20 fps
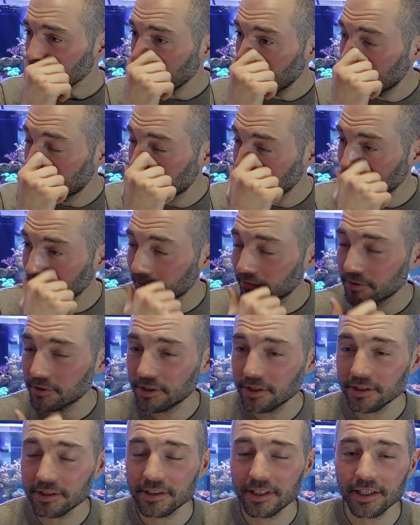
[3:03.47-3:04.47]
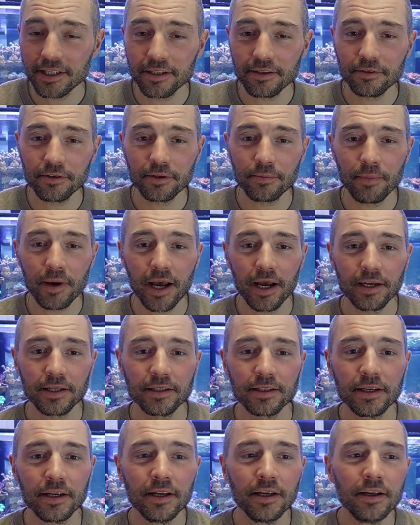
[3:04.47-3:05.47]
If you just take
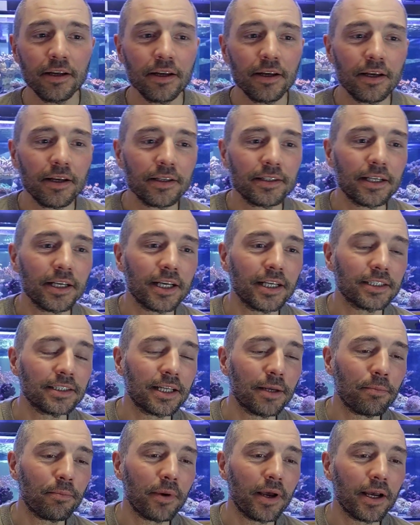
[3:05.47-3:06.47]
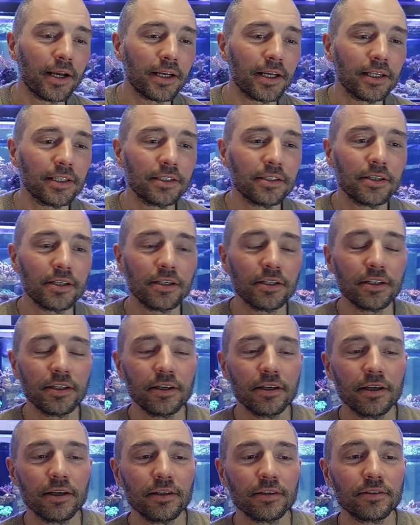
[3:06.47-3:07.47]
a step back, actually,
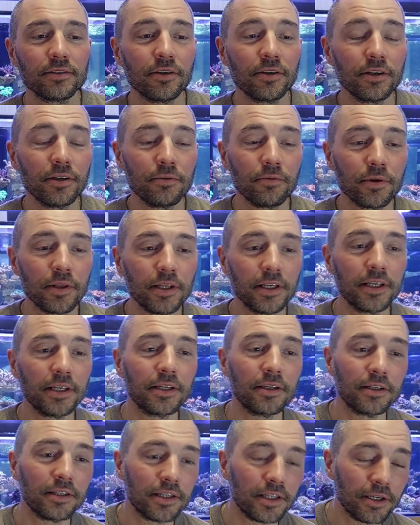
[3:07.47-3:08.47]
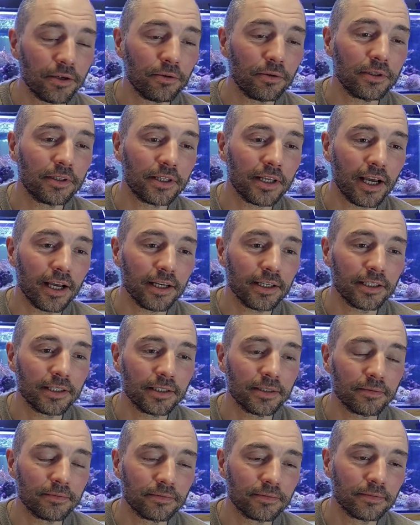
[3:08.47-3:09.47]
starting with the old tank
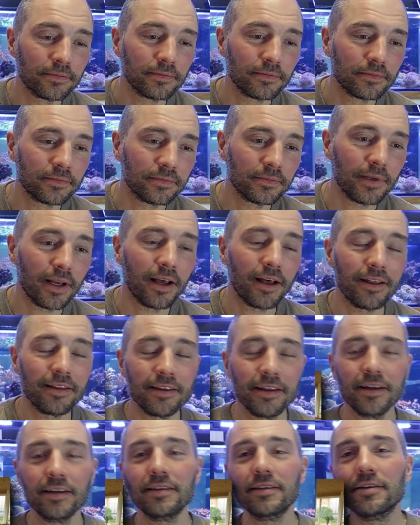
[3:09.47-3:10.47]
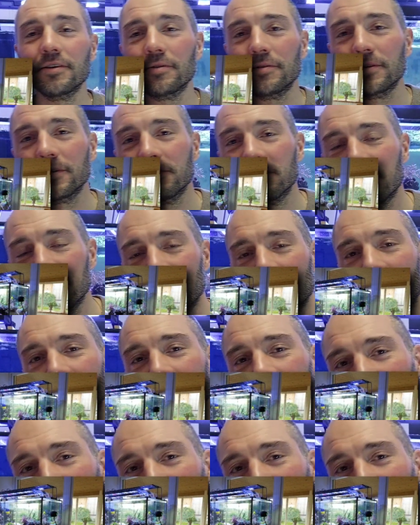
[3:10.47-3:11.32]
and then going for the new